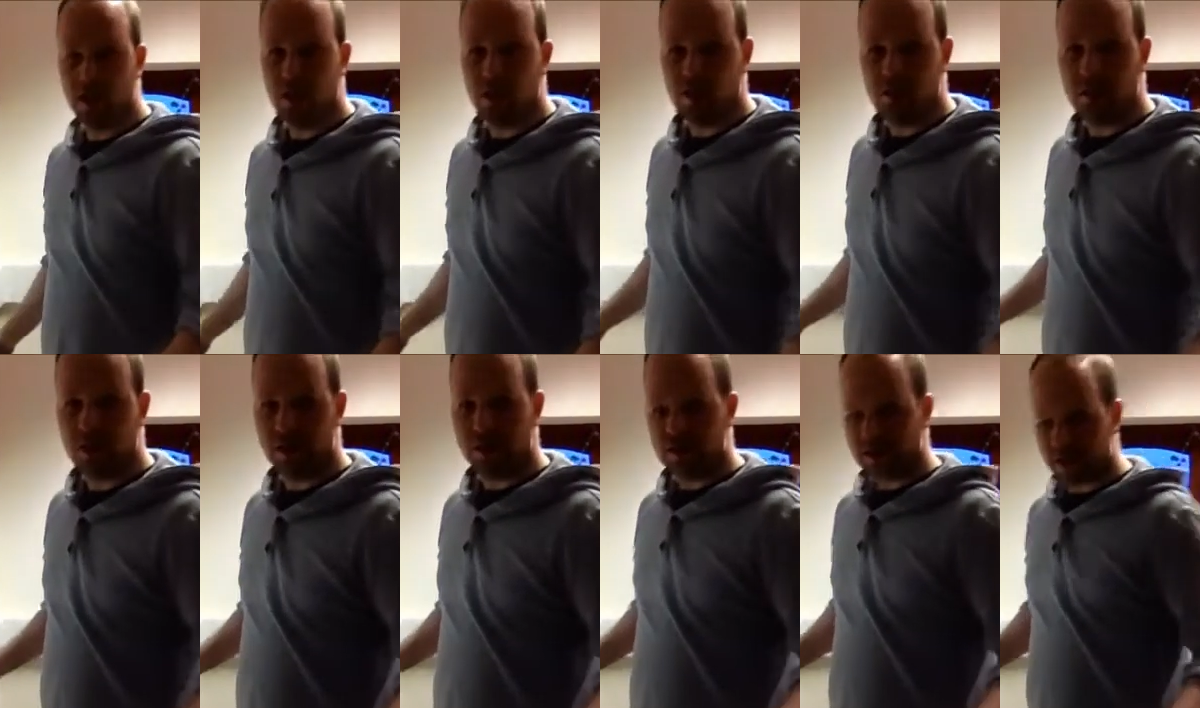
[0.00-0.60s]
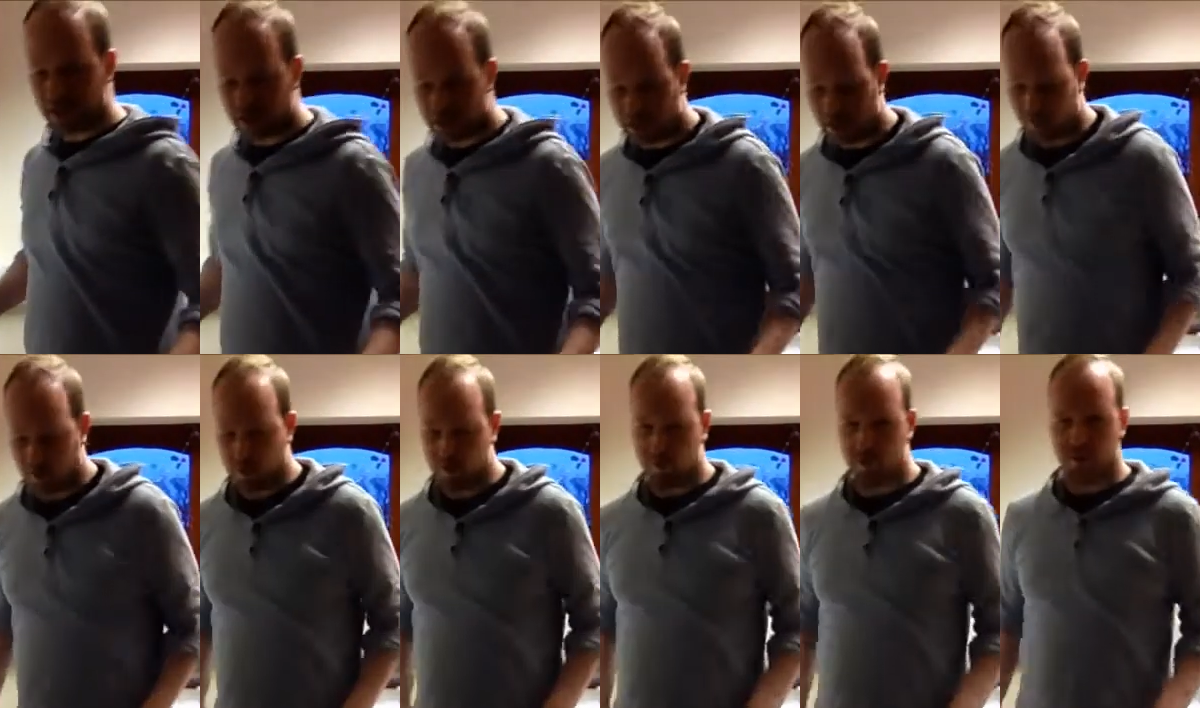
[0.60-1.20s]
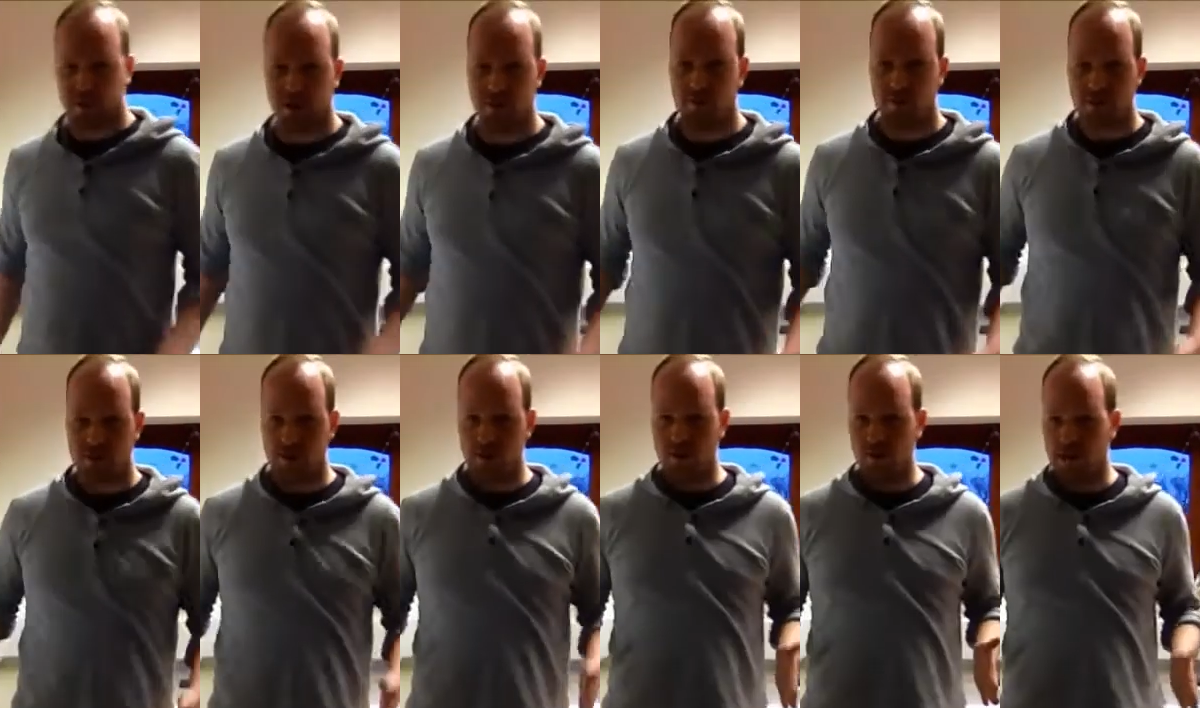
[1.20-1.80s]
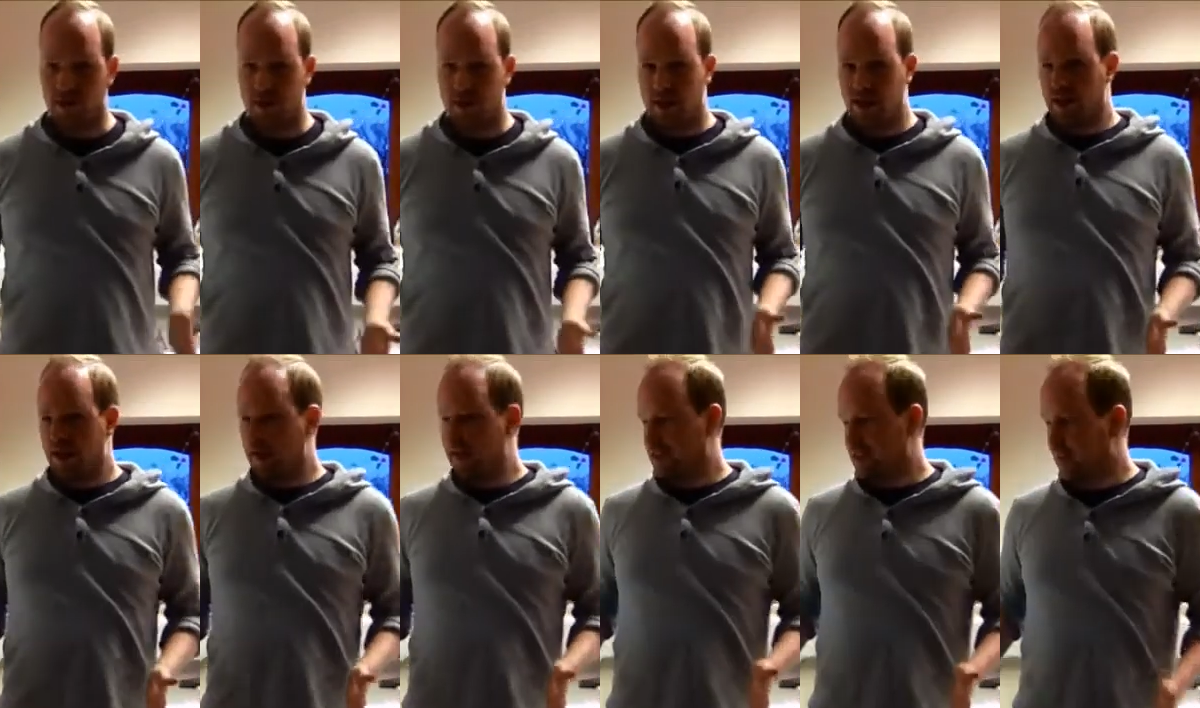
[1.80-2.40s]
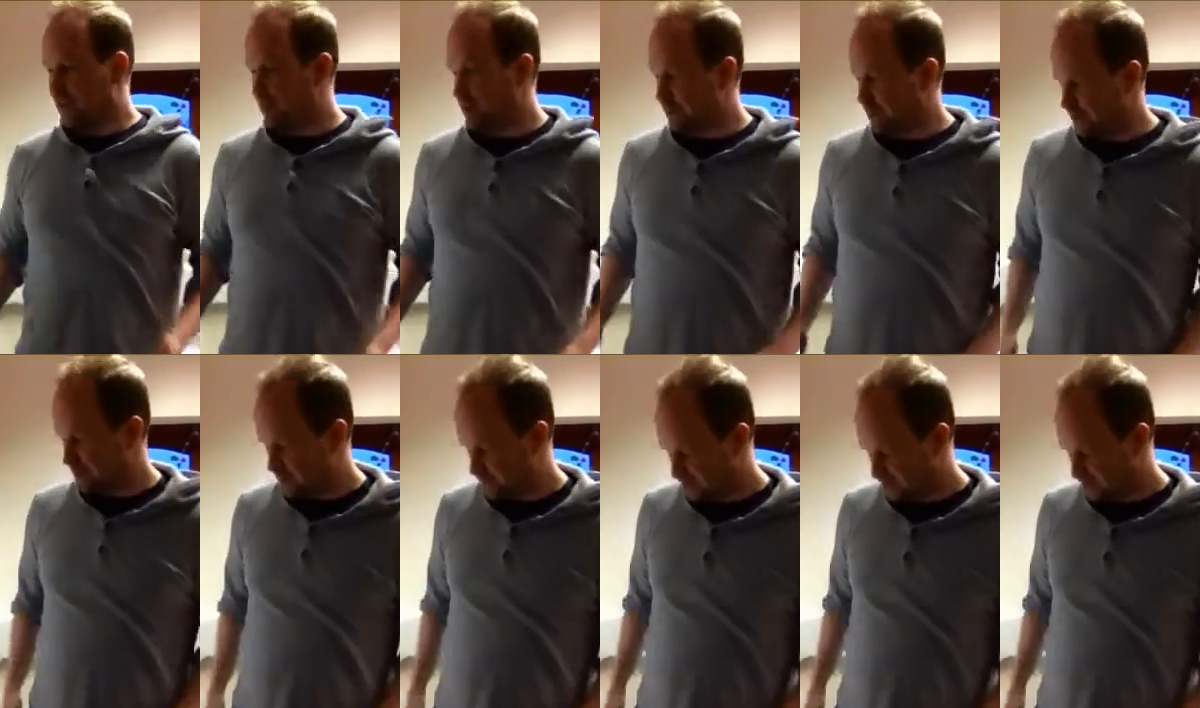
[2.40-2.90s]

but set yourself up the same. So stand back to the